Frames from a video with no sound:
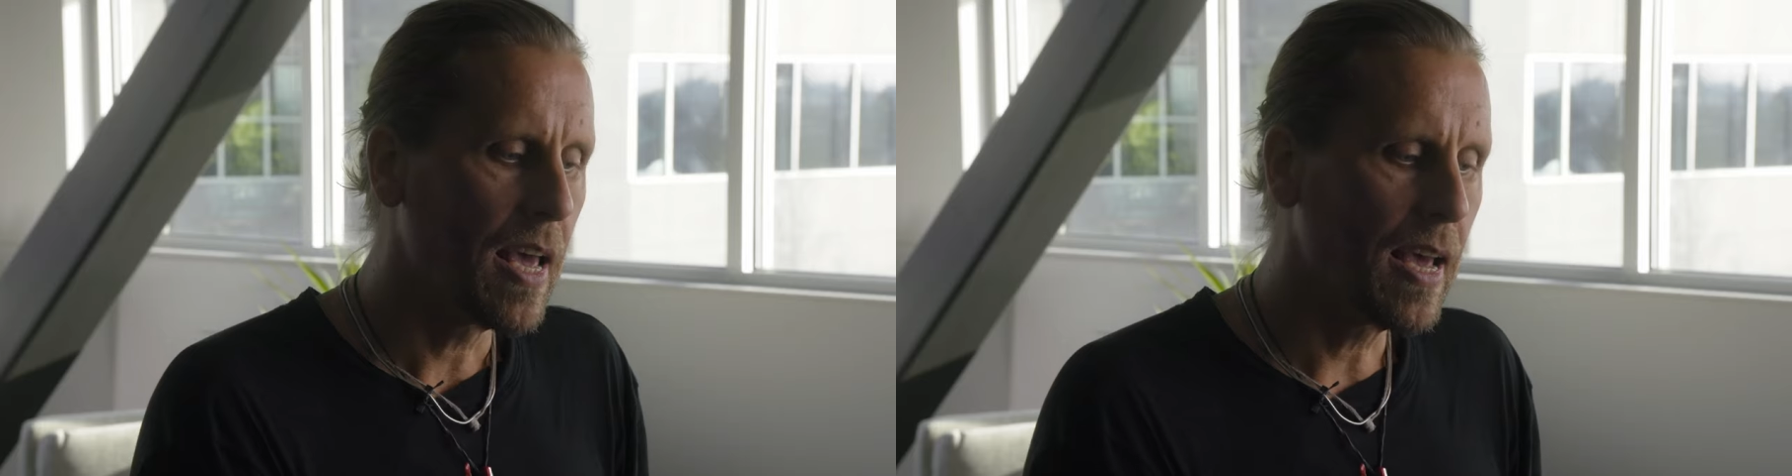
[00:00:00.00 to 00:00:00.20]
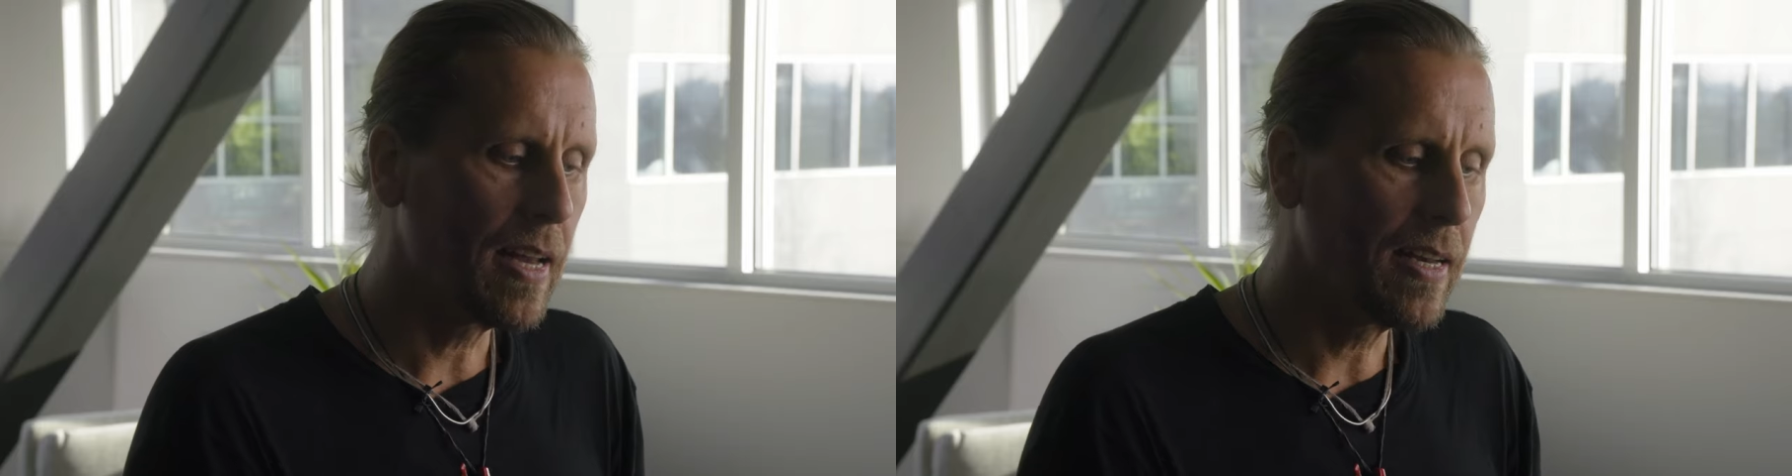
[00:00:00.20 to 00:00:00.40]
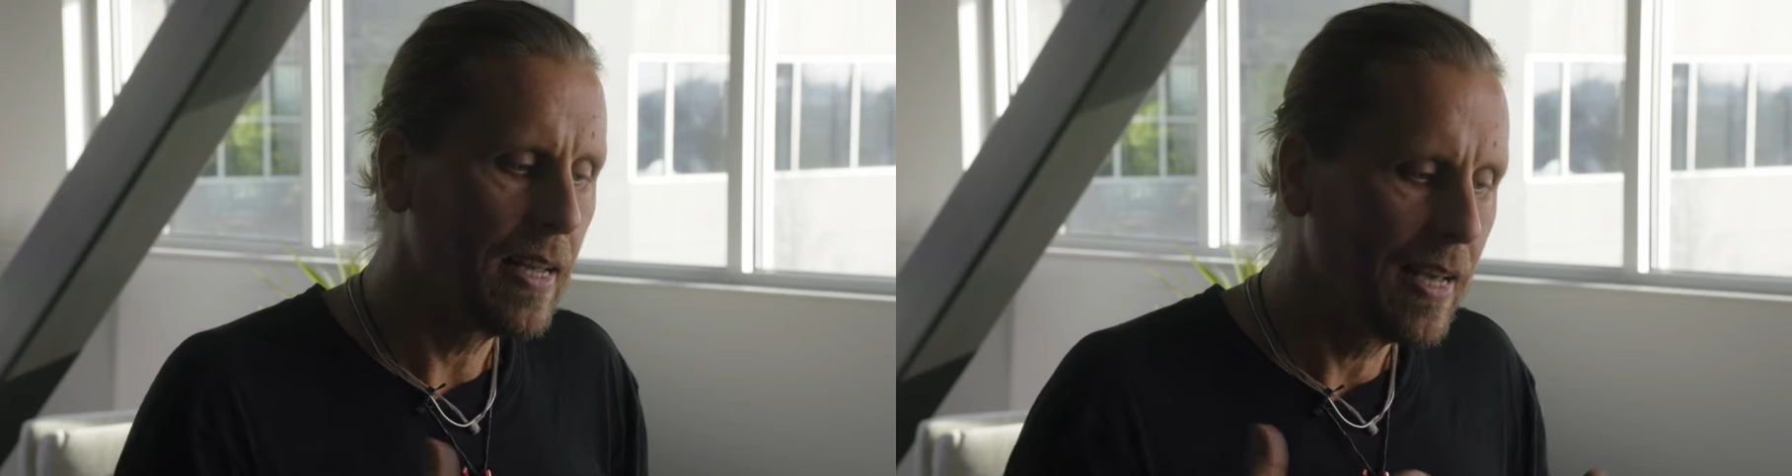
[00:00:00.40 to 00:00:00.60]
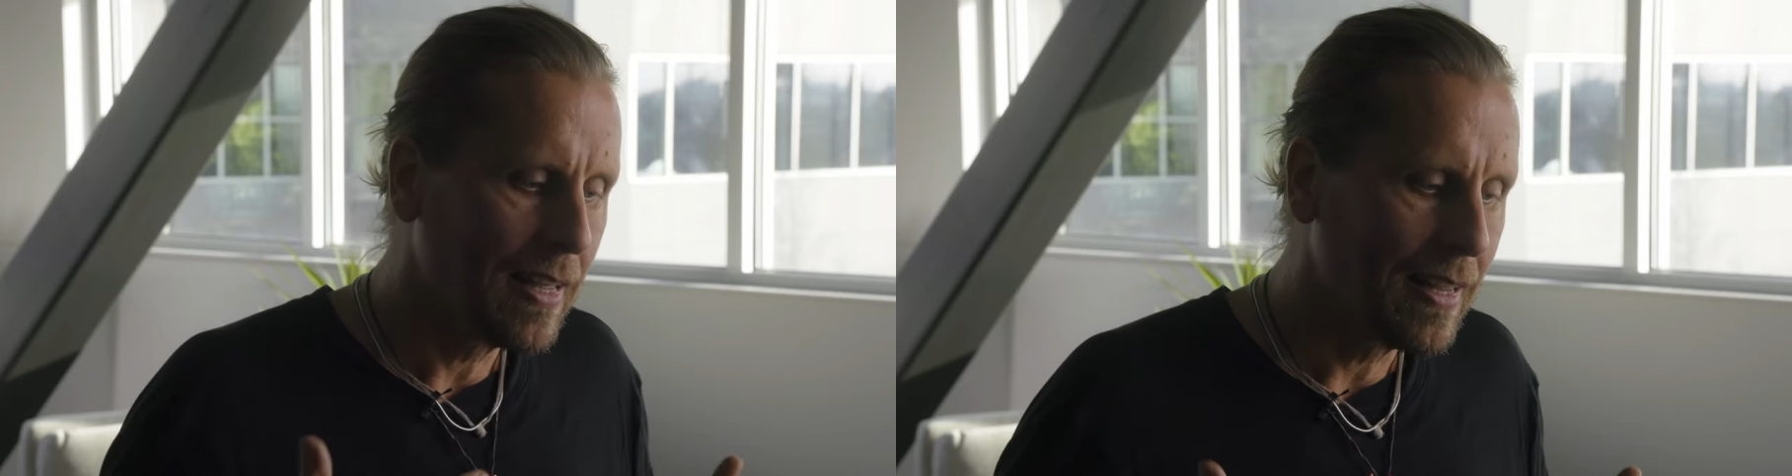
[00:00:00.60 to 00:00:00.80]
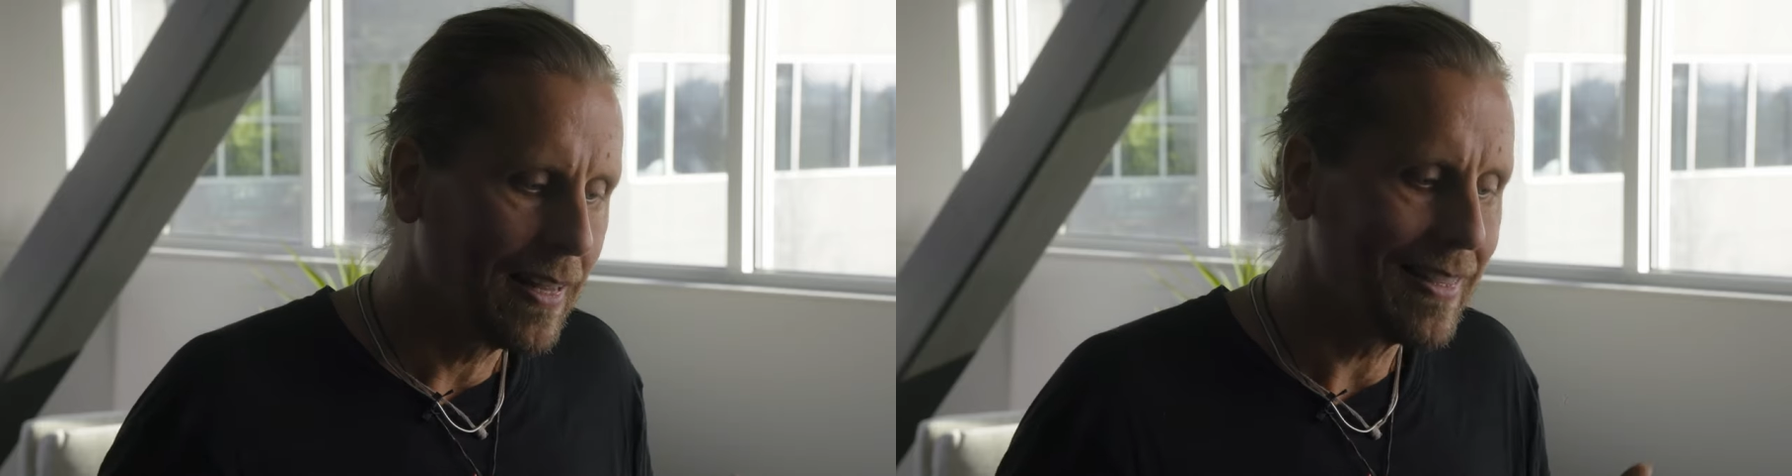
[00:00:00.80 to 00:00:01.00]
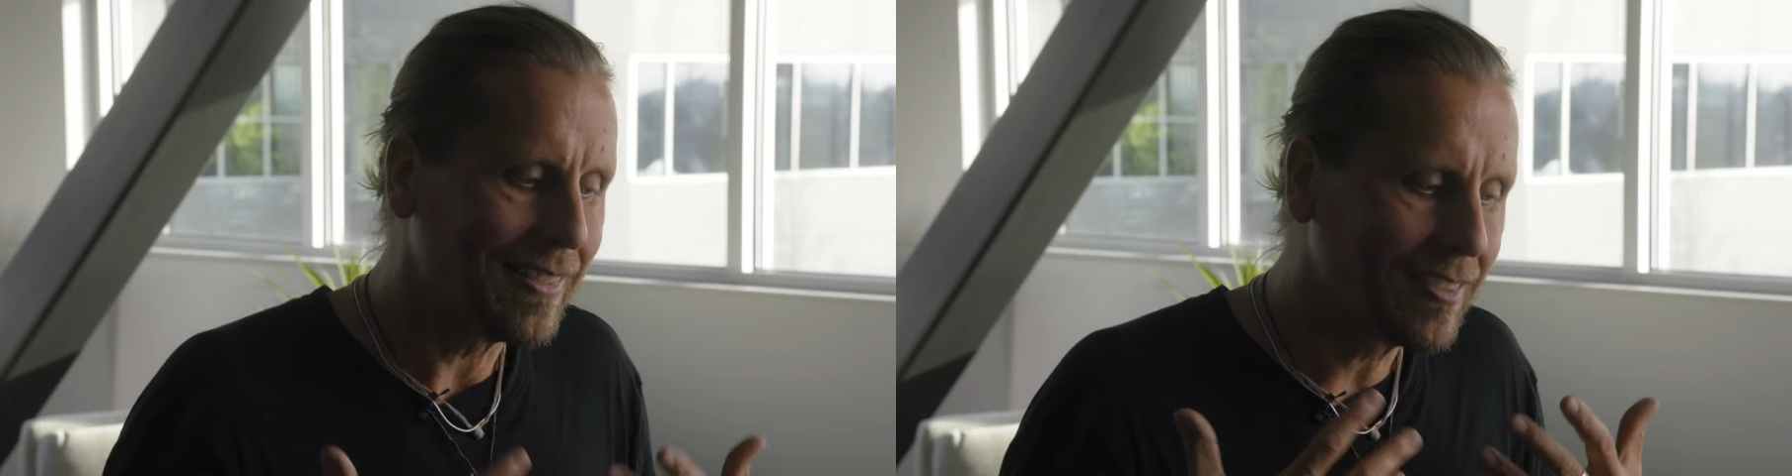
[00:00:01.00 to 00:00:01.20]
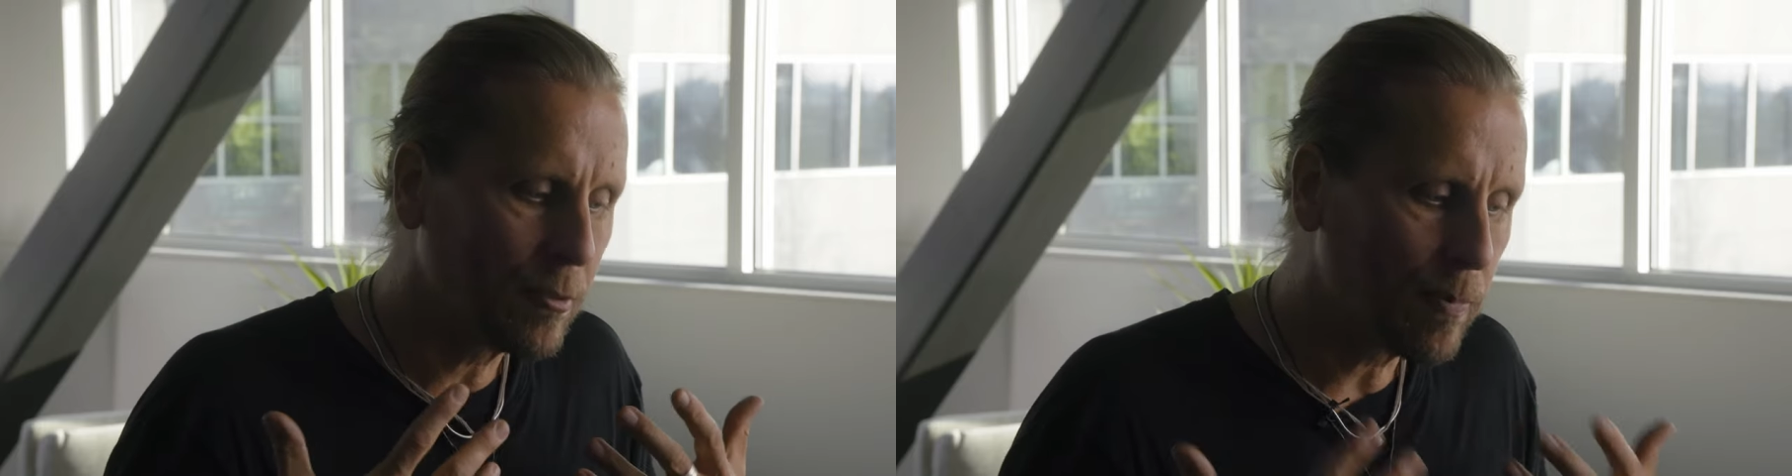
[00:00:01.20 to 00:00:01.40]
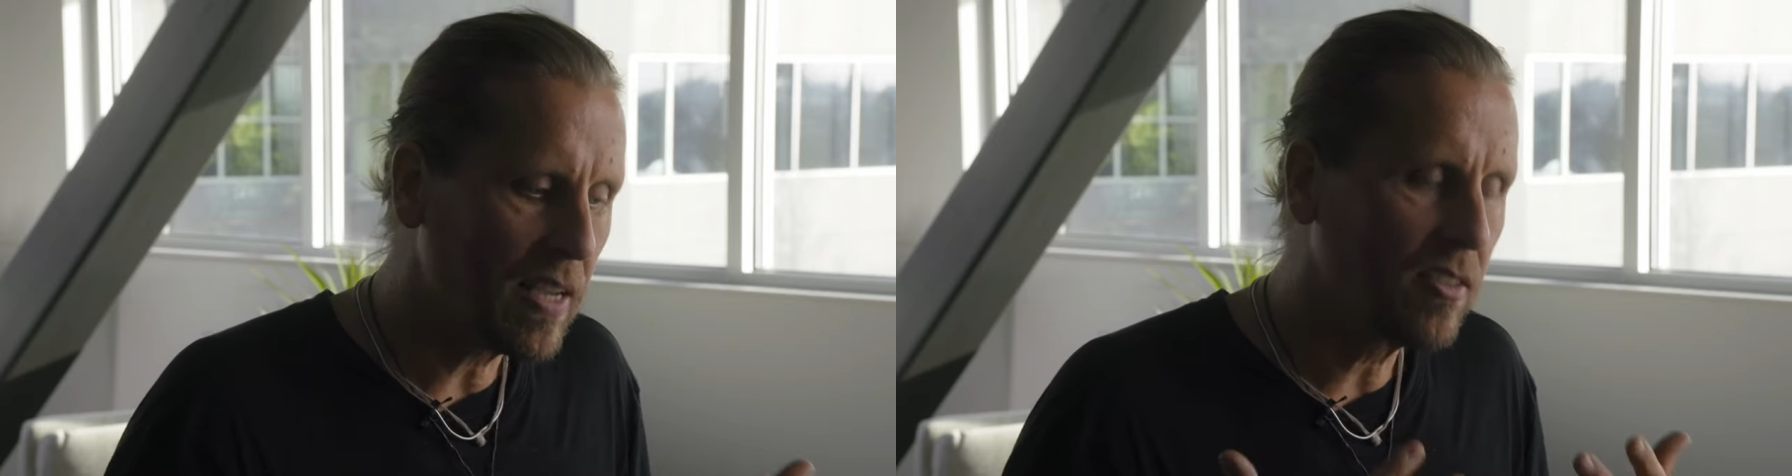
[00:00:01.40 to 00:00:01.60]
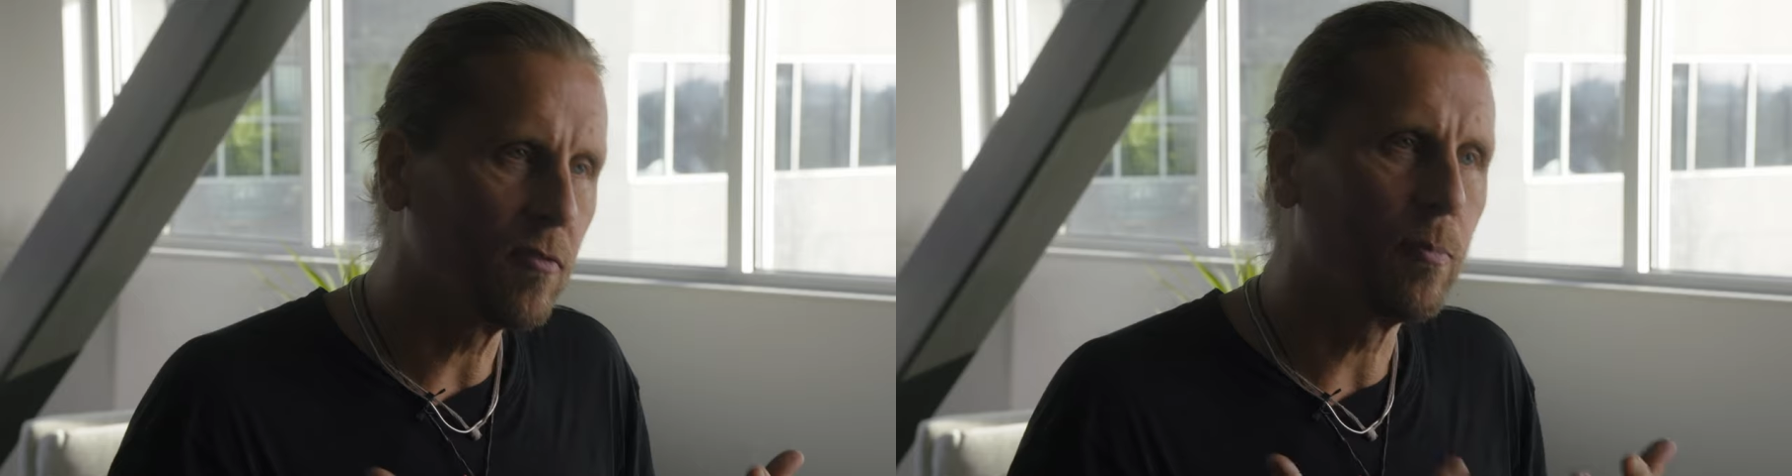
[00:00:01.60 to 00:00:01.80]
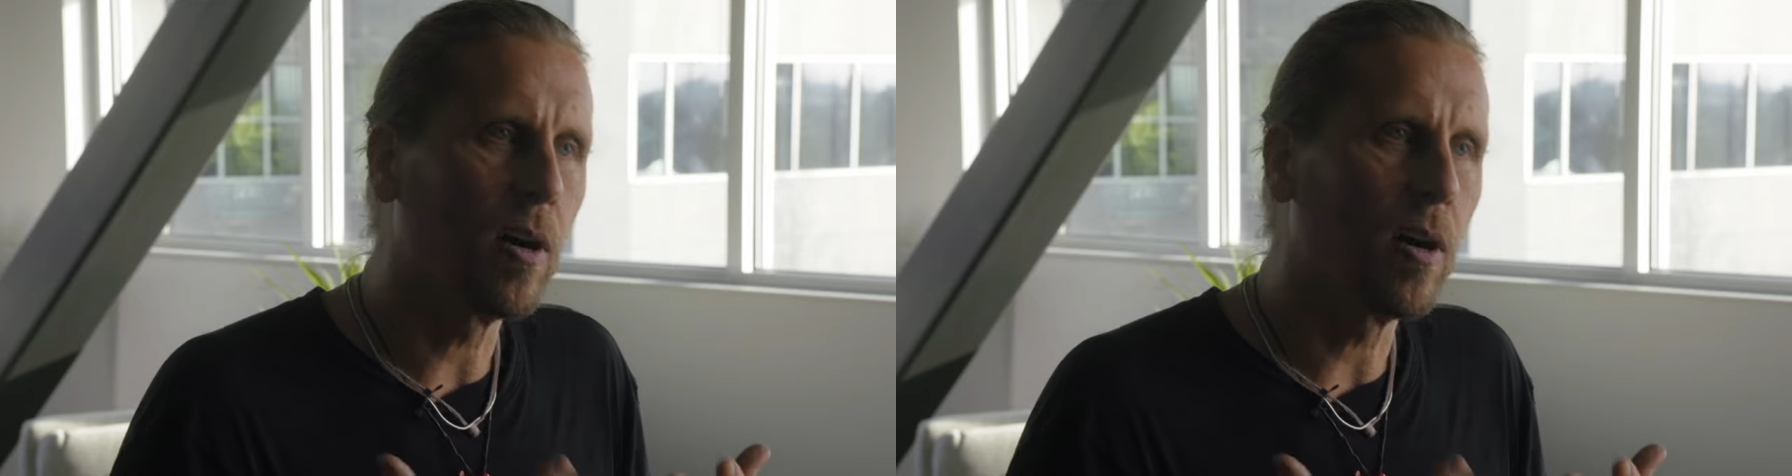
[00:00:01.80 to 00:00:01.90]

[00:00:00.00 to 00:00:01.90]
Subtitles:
And the space of